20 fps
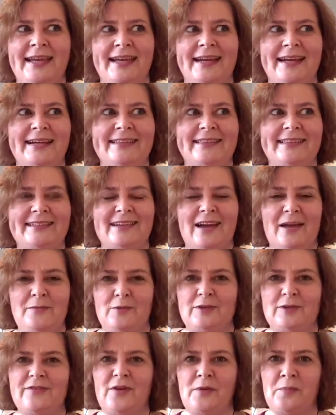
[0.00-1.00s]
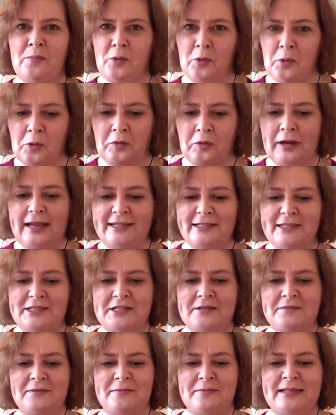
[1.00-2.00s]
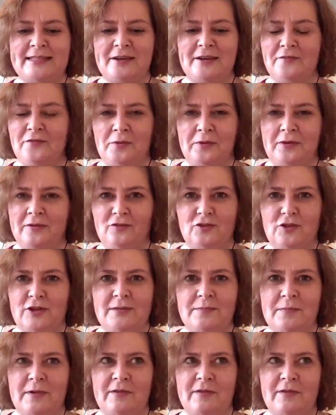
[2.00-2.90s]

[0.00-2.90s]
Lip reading: At the time, it was a very poor relationship to myself. I wouldn't have treated my